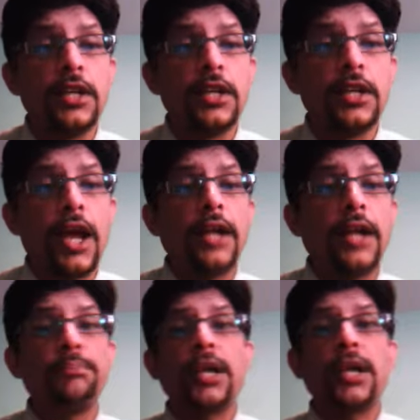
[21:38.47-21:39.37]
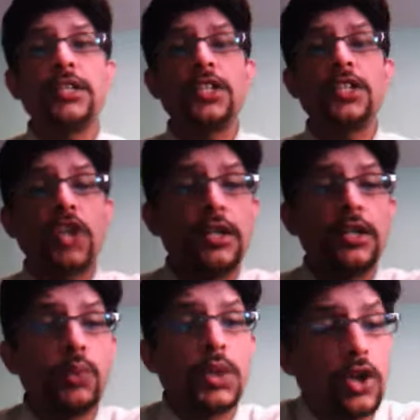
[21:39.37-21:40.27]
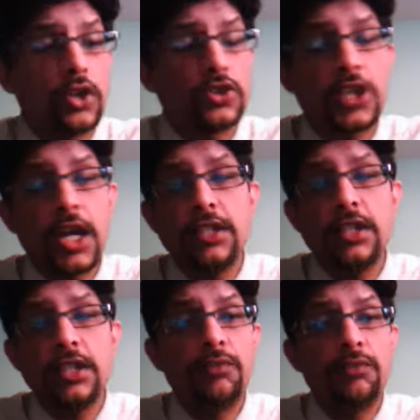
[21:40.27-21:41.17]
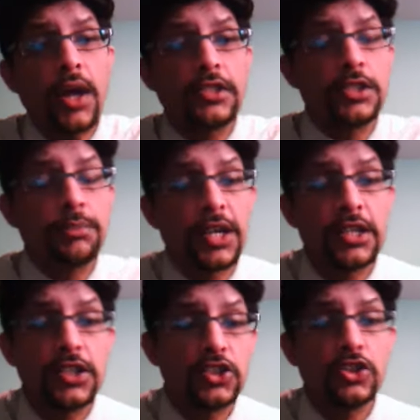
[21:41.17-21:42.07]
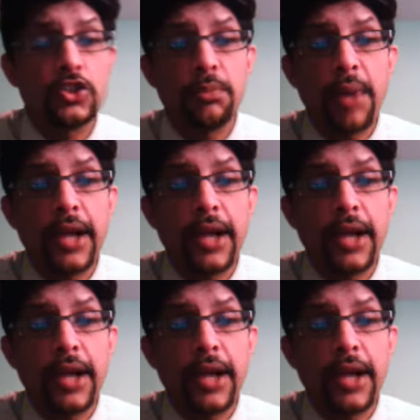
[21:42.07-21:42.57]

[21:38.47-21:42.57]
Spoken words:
And Bangladesh, Ireland won the toss and invited the Bangladeshis to bat.